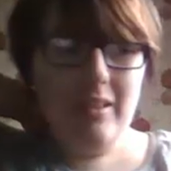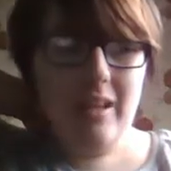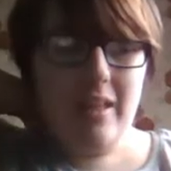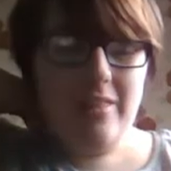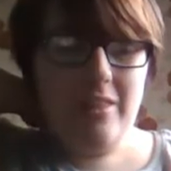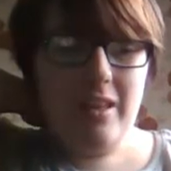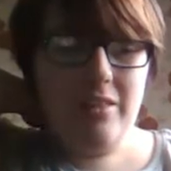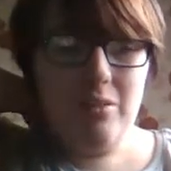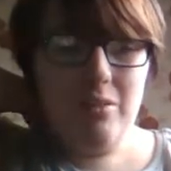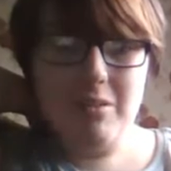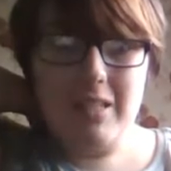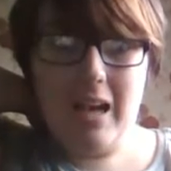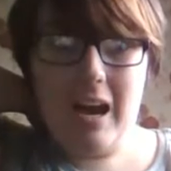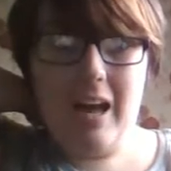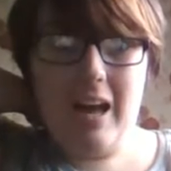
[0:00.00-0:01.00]
And then there
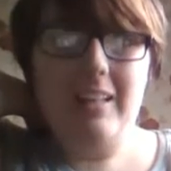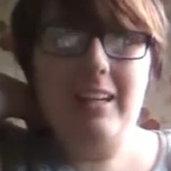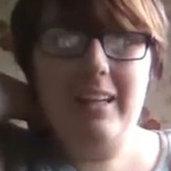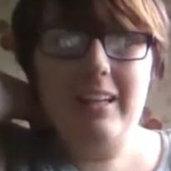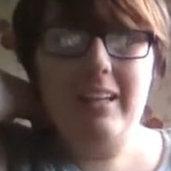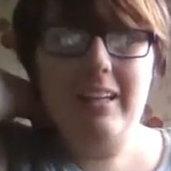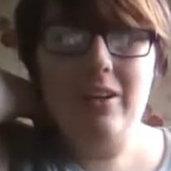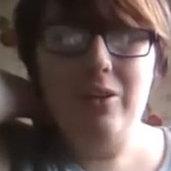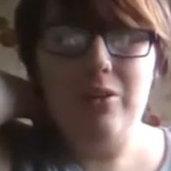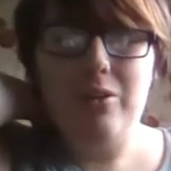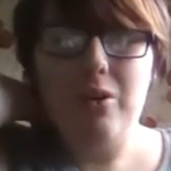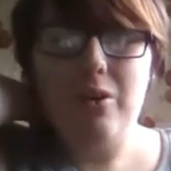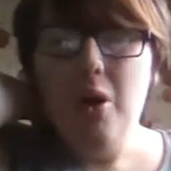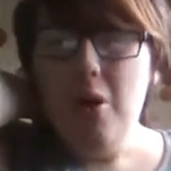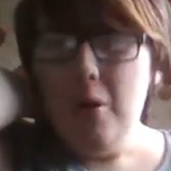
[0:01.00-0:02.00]
was Alec,
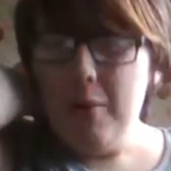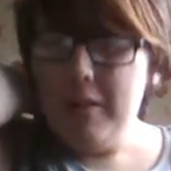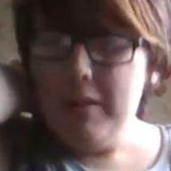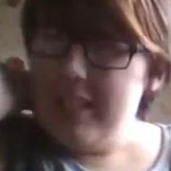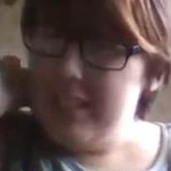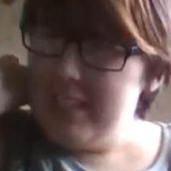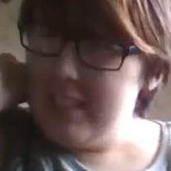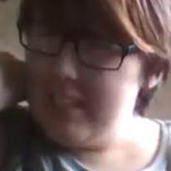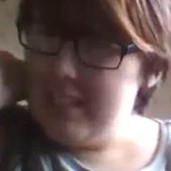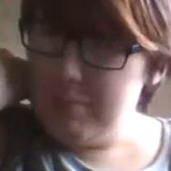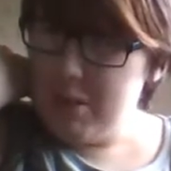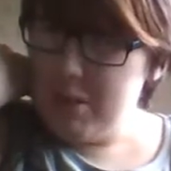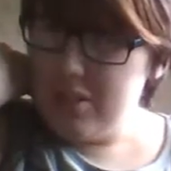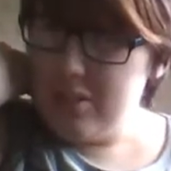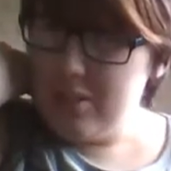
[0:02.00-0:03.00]
who we didn't get to see
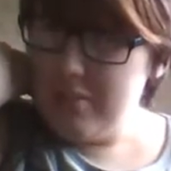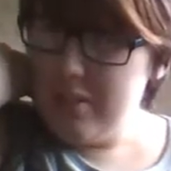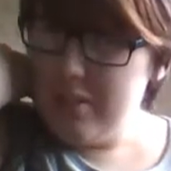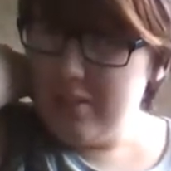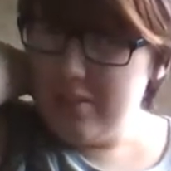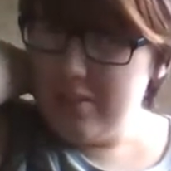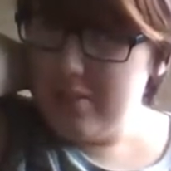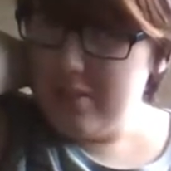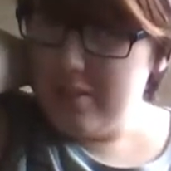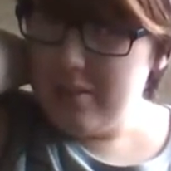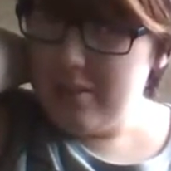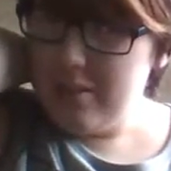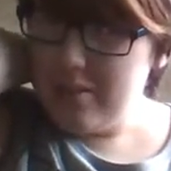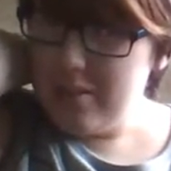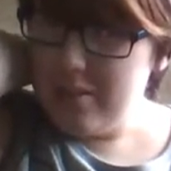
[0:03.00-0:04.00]
much of in the
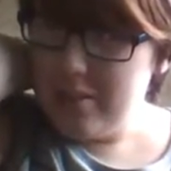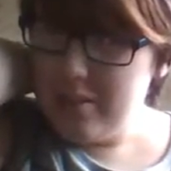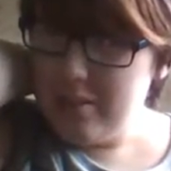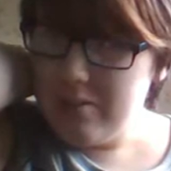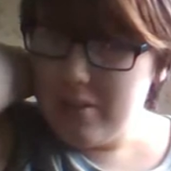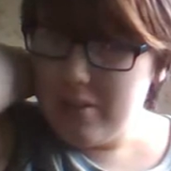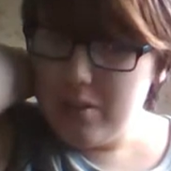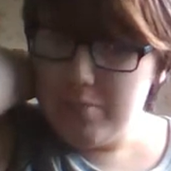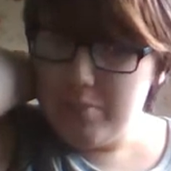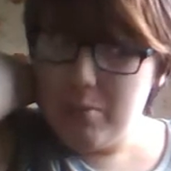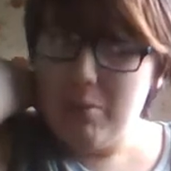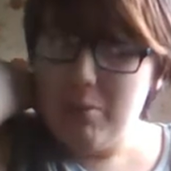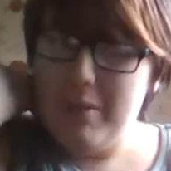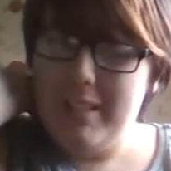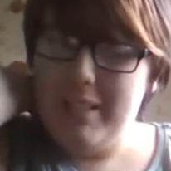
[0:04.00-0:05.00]
alternate universe, but
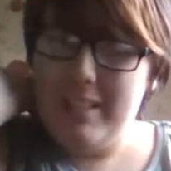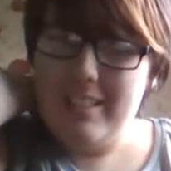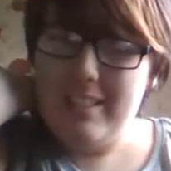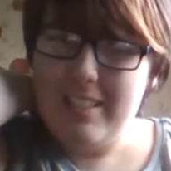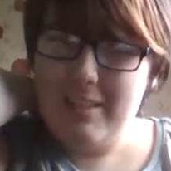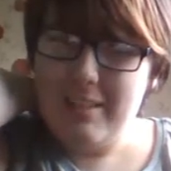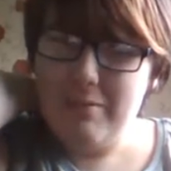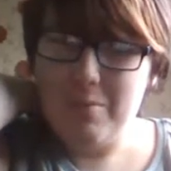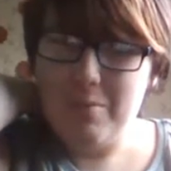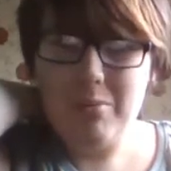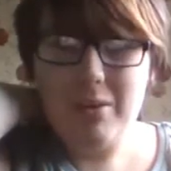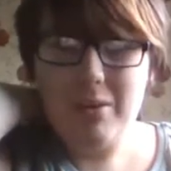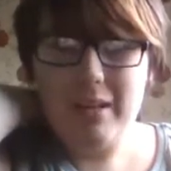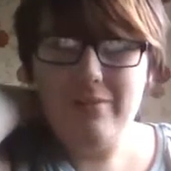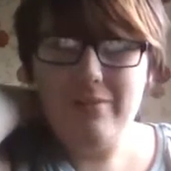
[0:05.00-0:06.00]
what we did see was pretty